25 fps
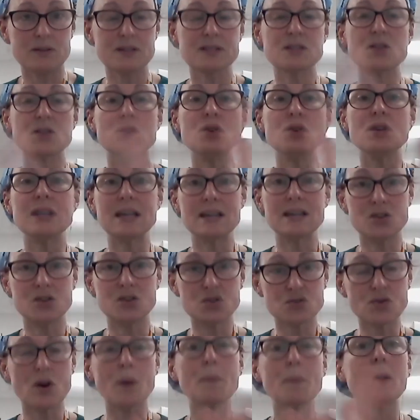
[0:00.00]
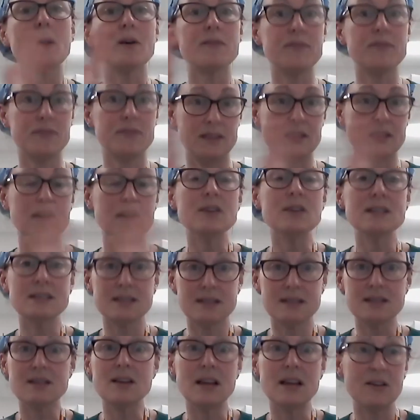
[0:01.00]
So you get a drop off, and there is
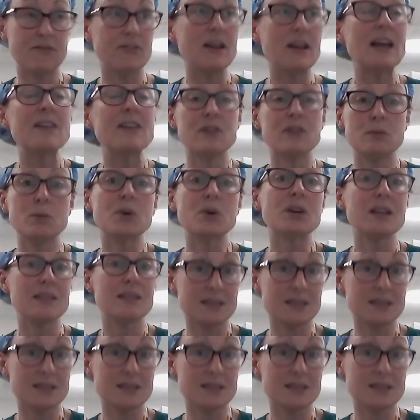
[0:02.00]
for everybody,